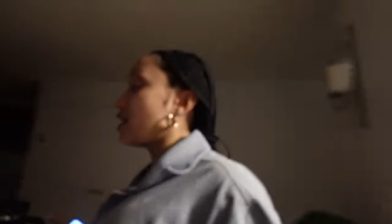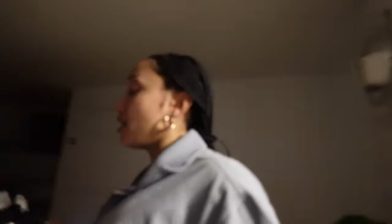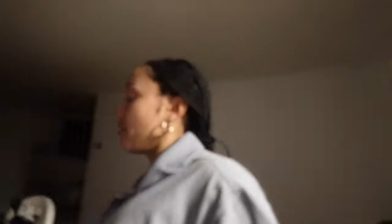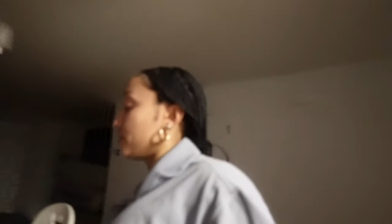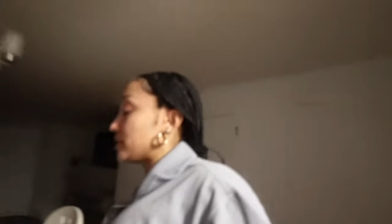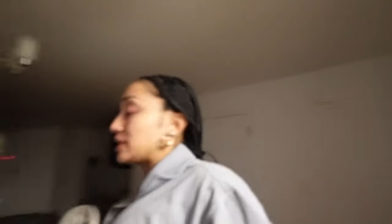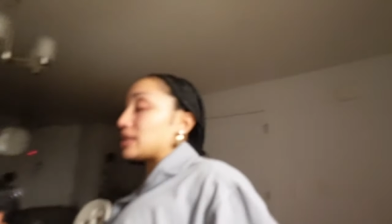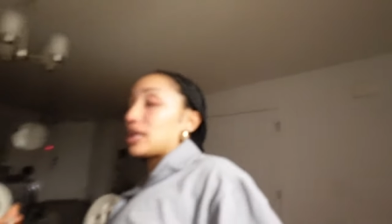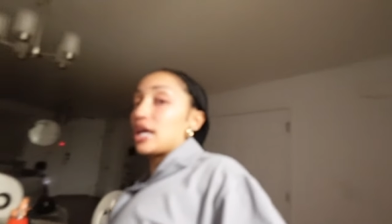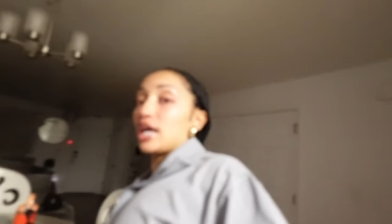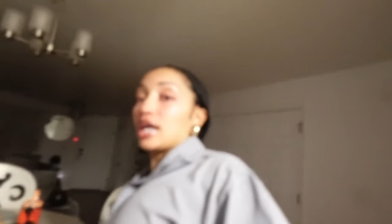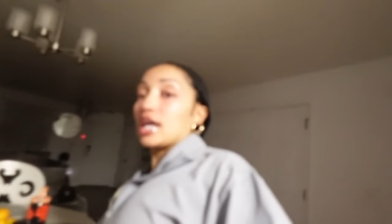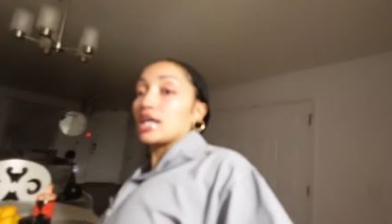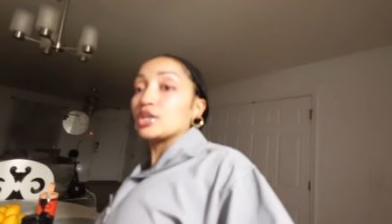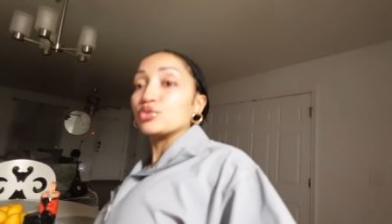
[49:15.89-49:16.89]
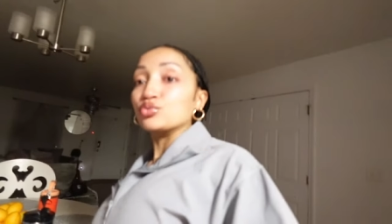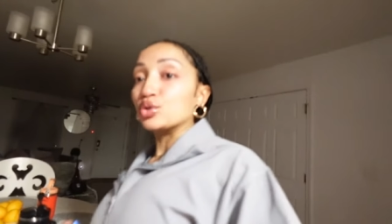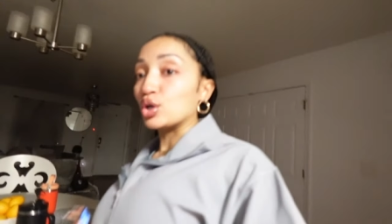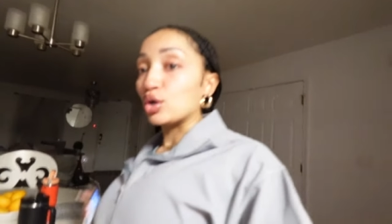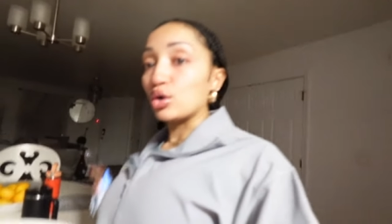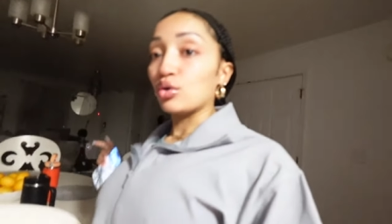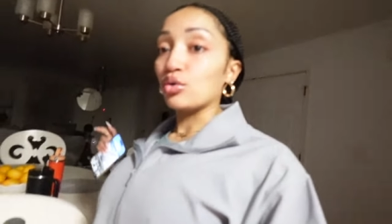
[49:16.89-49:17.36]
Feeling like, you
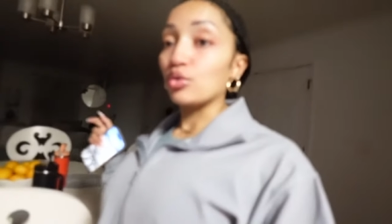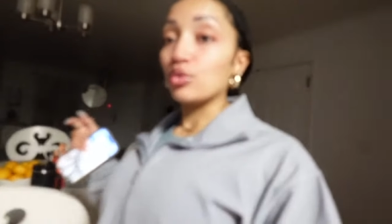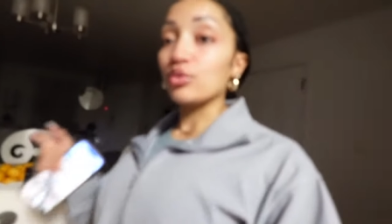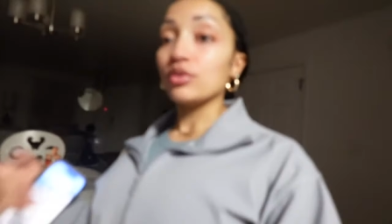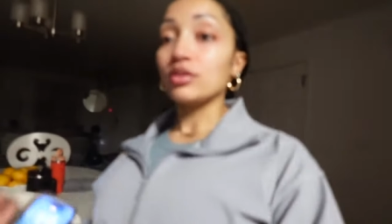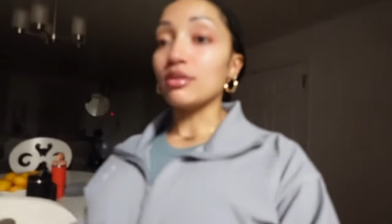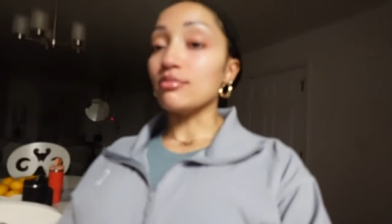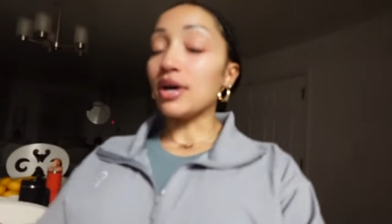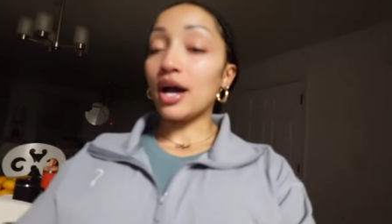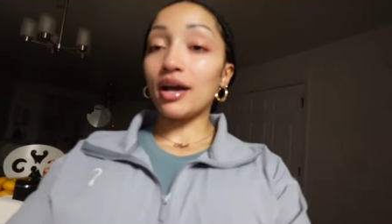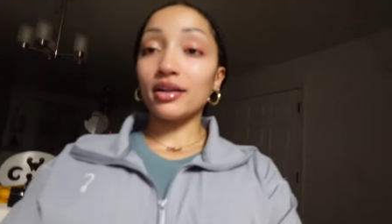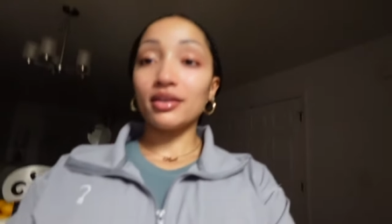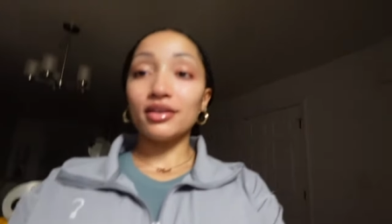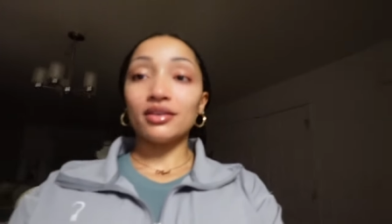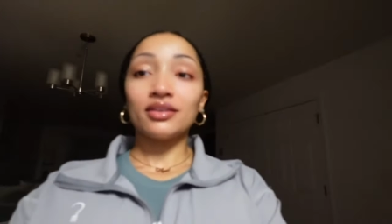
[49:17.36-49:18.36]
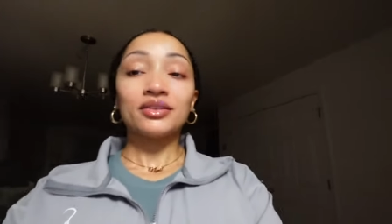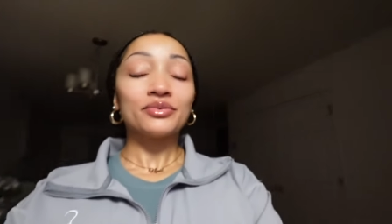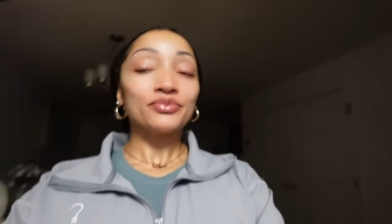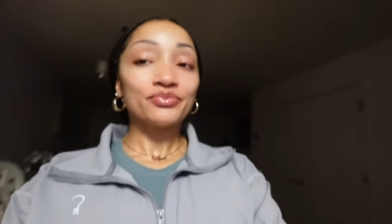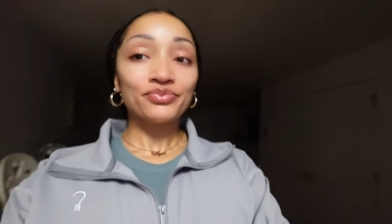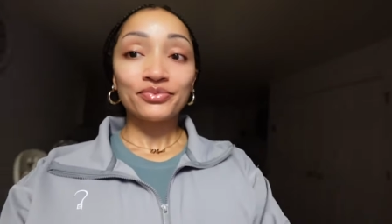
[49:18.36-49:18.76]
know, the body